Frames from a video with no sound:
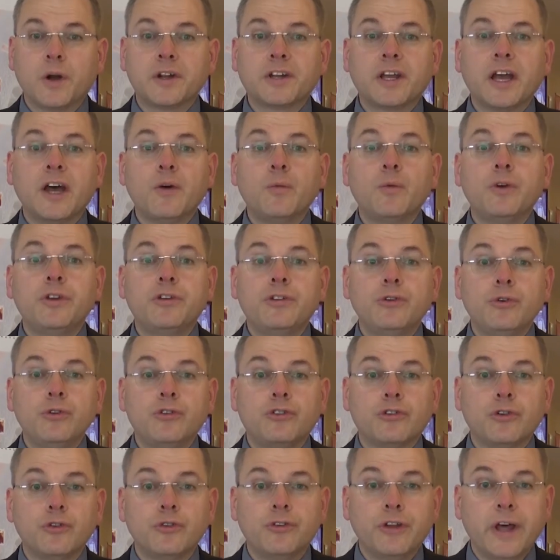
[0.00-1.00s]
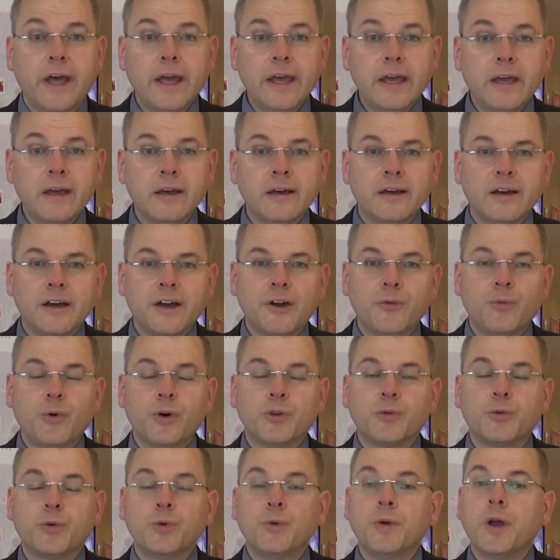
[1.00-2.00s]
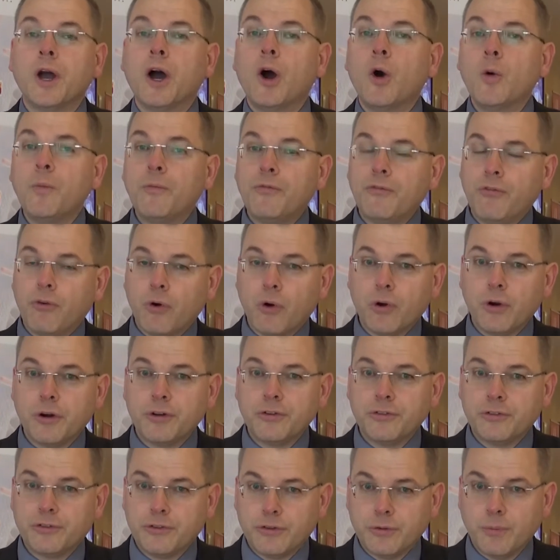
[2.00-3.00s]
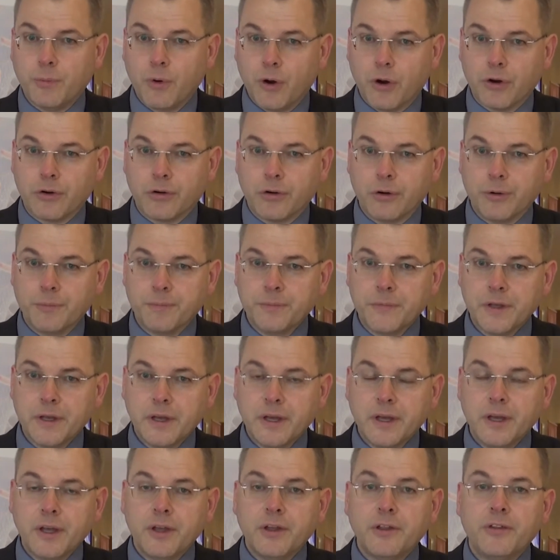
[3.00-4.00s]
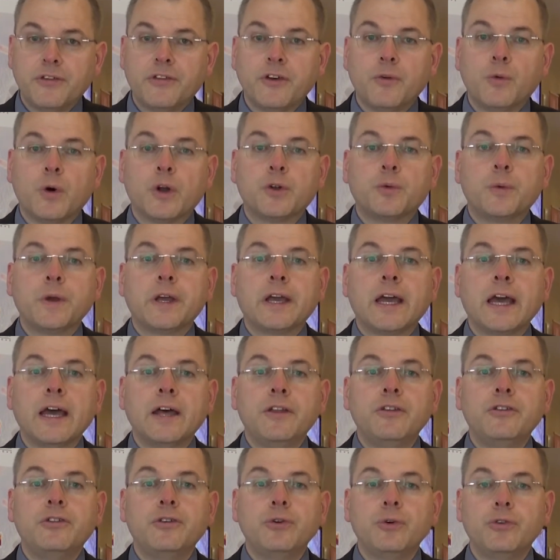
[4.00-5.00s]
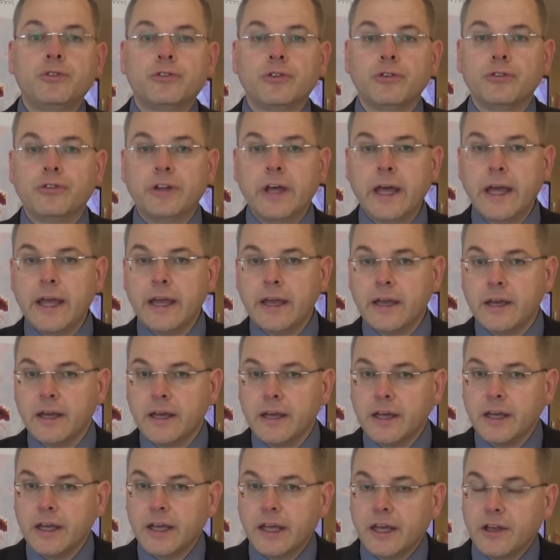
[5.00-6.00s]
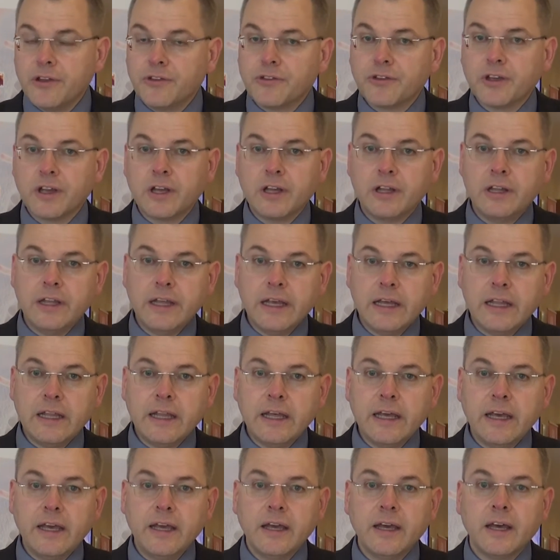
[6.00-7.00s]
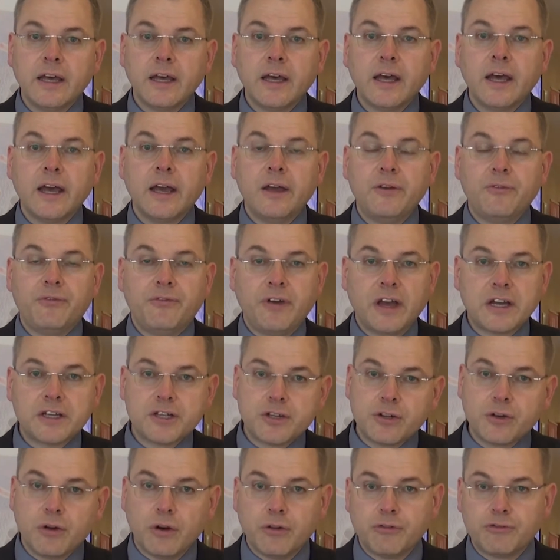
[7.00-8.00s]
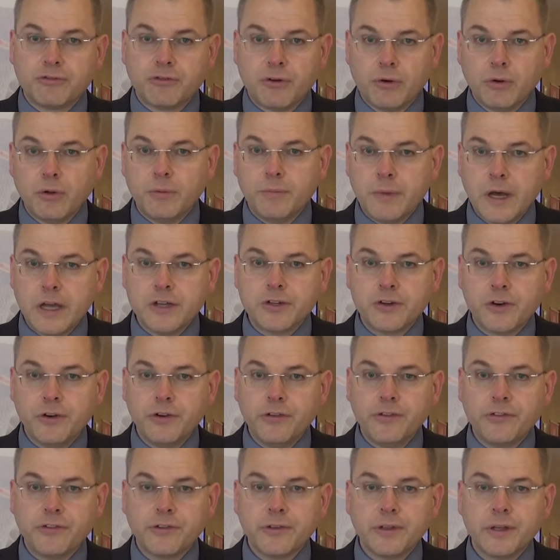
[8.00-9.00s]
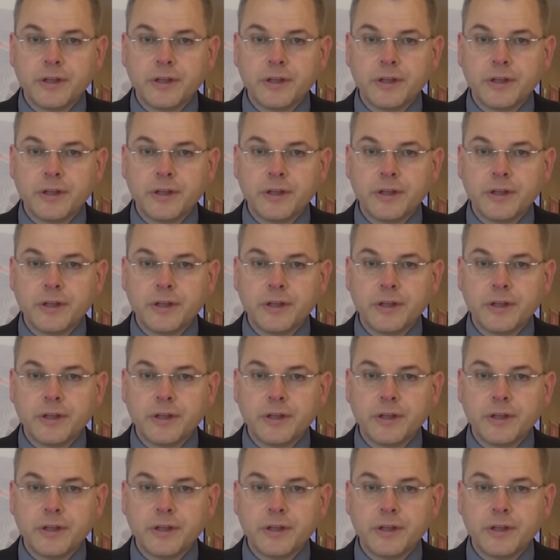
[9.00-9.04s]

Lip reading: can we do today and what do we hope for tomorrow. So what we can do today is clearly infection control measures,